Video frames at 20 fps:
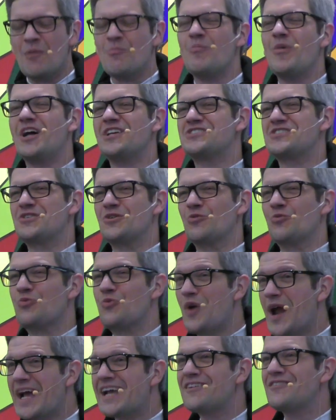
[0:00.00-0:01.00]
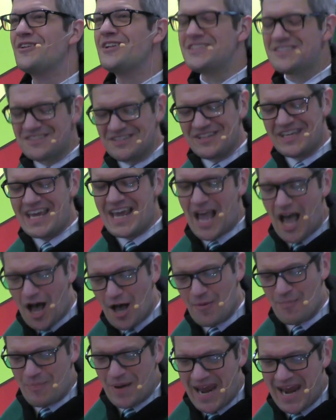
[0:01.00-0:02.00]
must recklessly
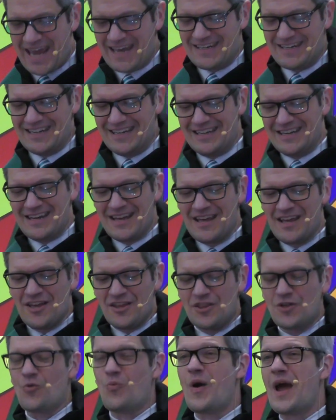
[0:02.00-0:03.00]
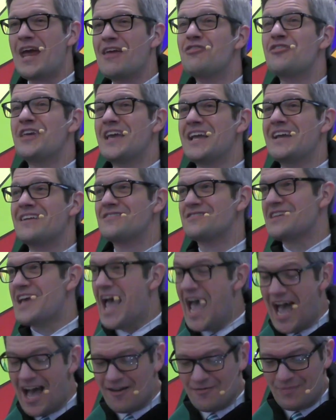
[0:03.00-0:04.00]
abandon the way things
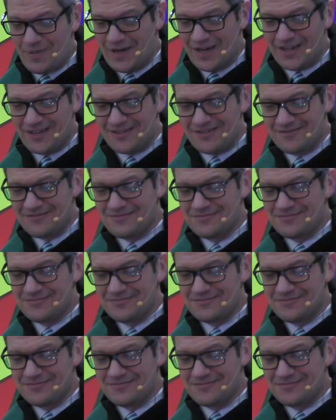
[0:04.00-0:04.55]
have been,